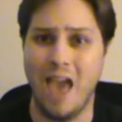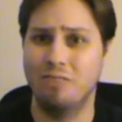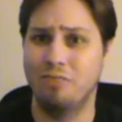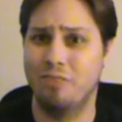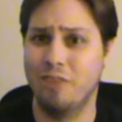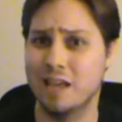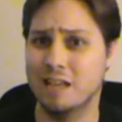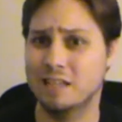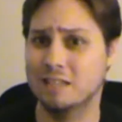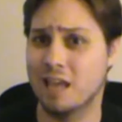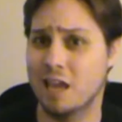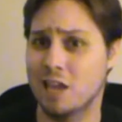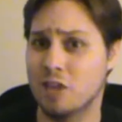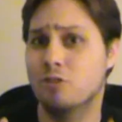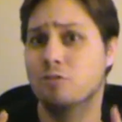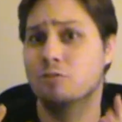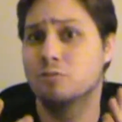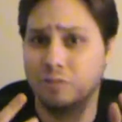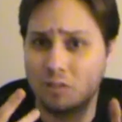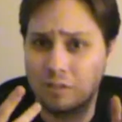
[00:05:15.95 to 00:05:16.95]
and things that
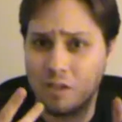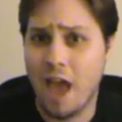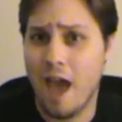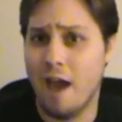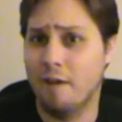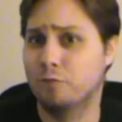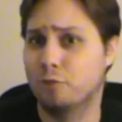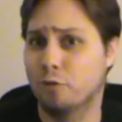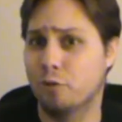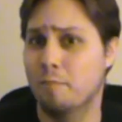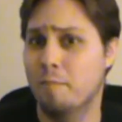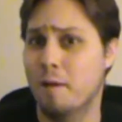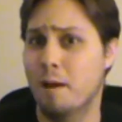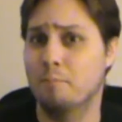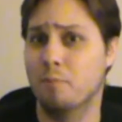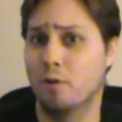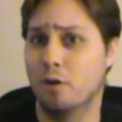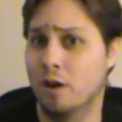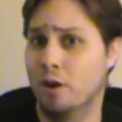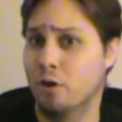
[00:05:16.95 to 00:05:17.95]
you have to
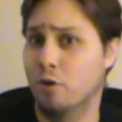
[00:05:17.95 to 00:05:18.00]
remember